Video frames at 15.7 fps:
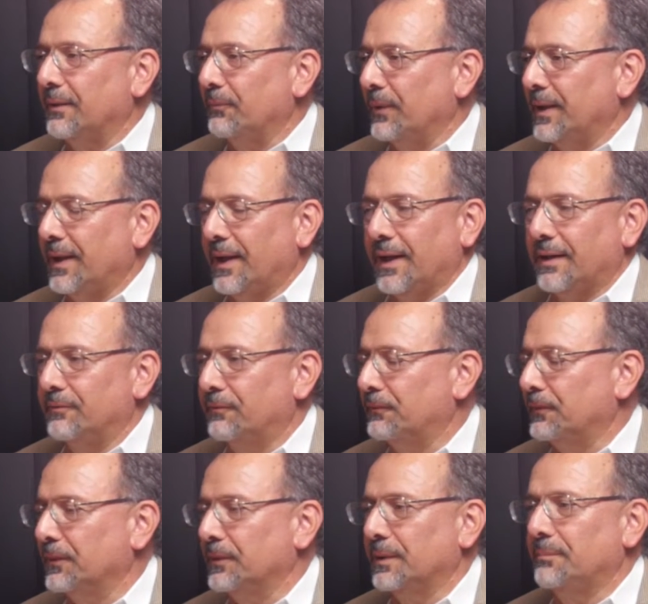We had
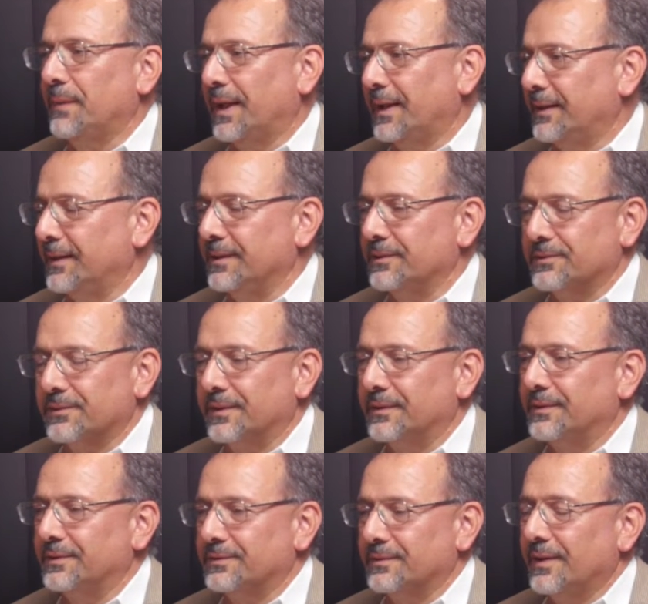full amenities
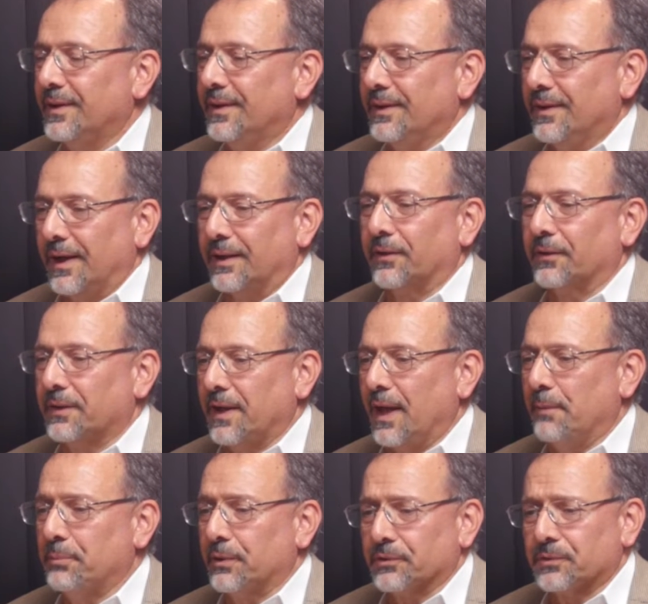on our
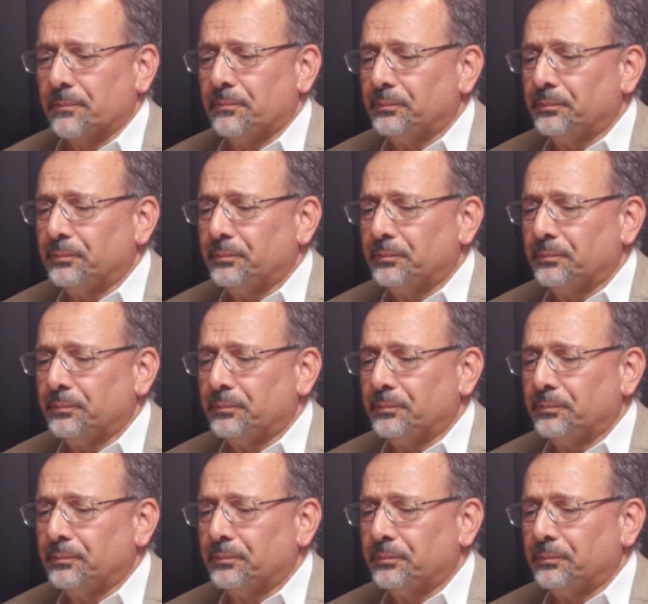campus.